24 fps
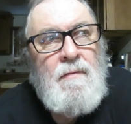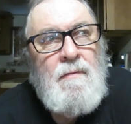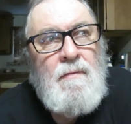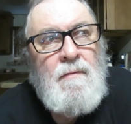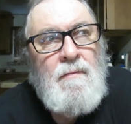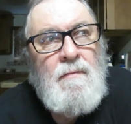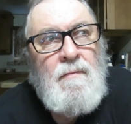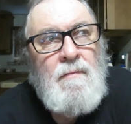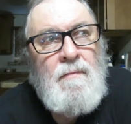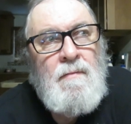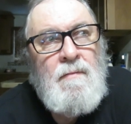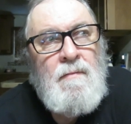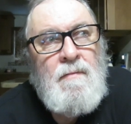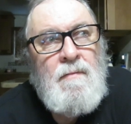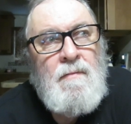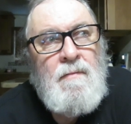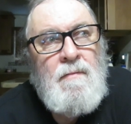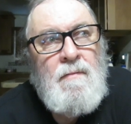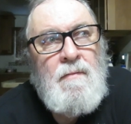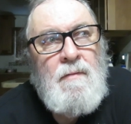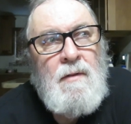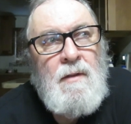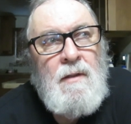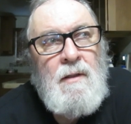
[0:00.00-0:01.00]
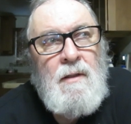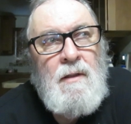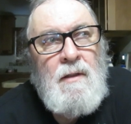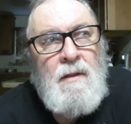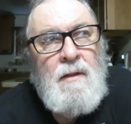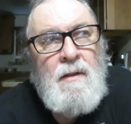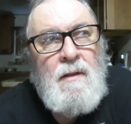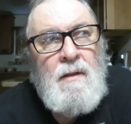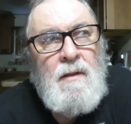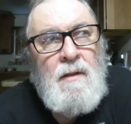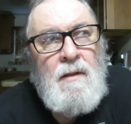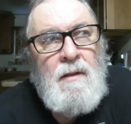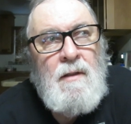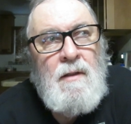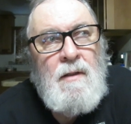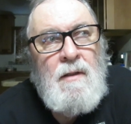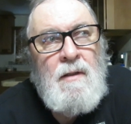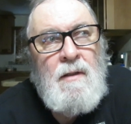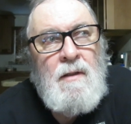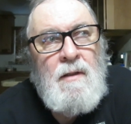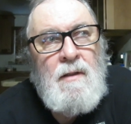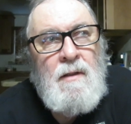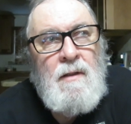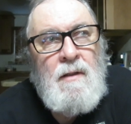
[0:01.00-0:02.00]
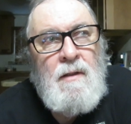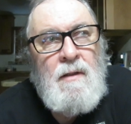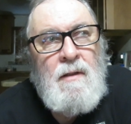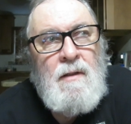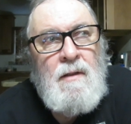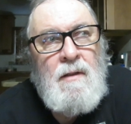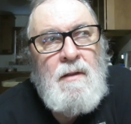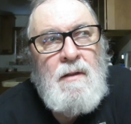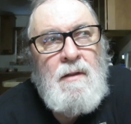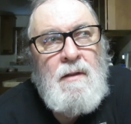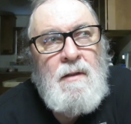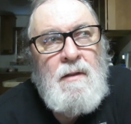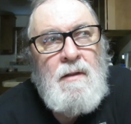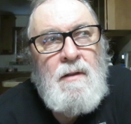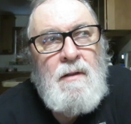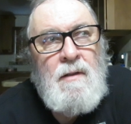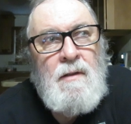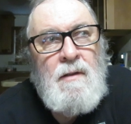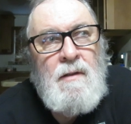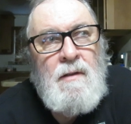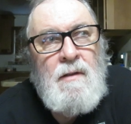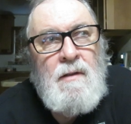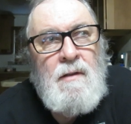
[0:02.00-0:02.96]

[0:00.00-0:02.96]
No one is speaking in this clip.